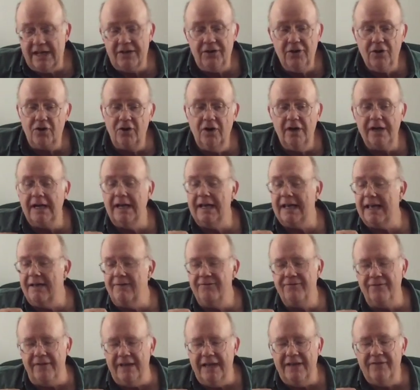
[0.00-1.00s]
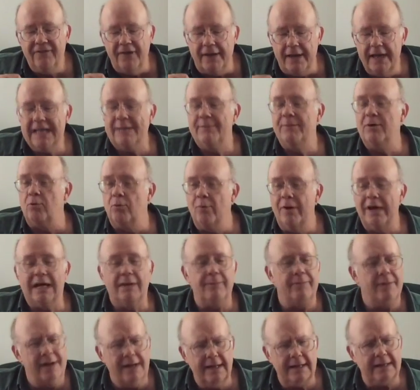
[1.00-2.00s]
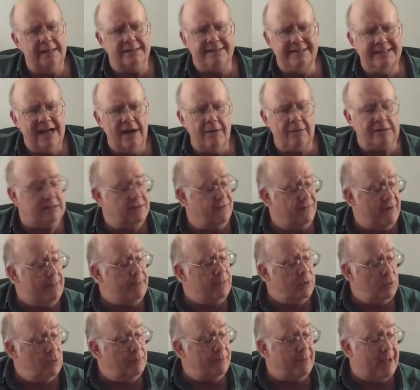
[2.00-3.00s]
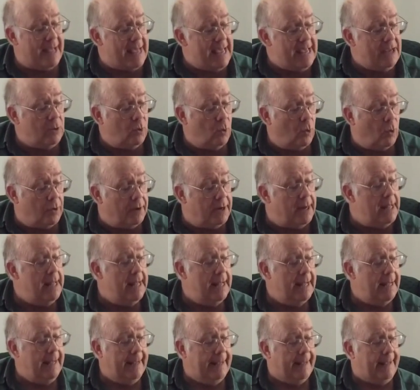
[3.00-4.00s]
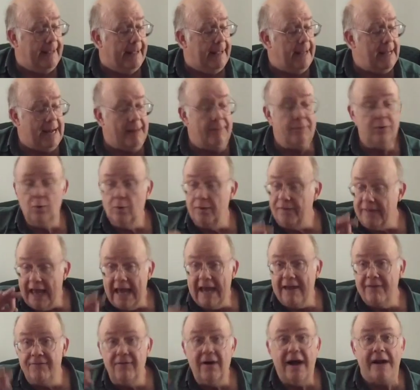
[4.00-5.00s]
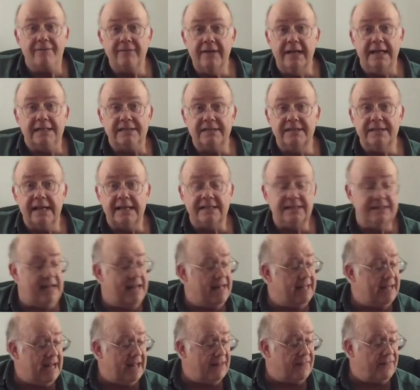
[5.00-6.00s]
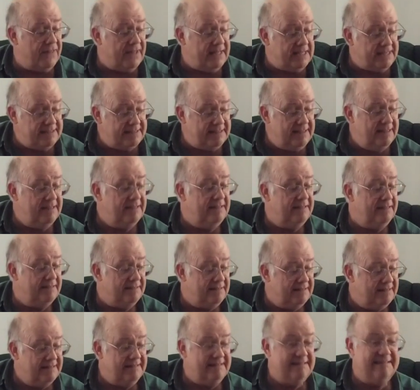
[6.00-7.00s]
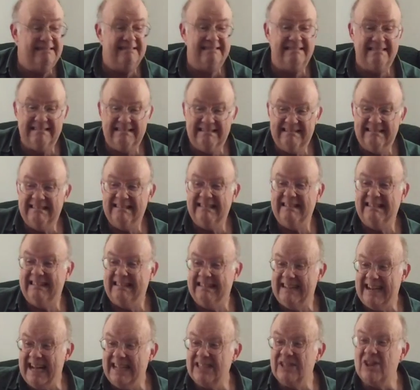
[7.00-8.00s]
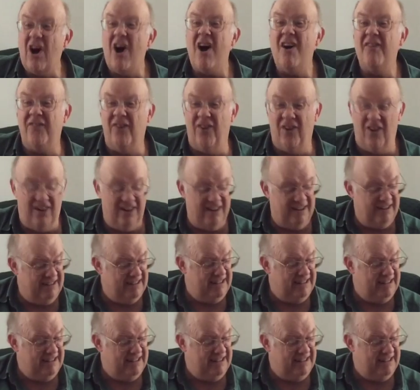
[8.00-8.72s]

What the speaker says: And you're gonna, if you hit them and ring them, they're not gonna sound right. So if I'm doing my A chord, and I'm doing the A5 to A6, and I got this, that's awful.